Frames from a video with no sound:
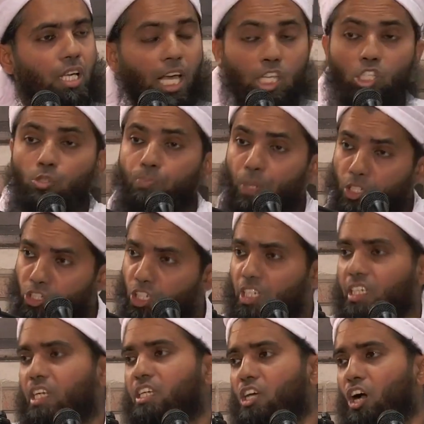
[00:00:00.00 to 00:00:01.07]

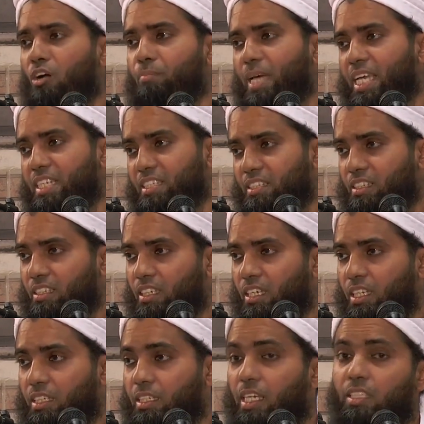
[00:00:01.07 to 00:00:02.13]
especially the young men,
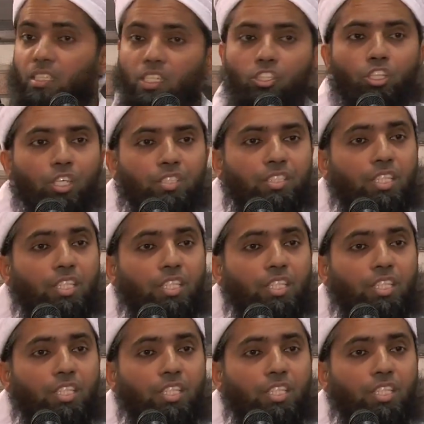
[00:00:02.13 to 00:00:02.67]
they teach us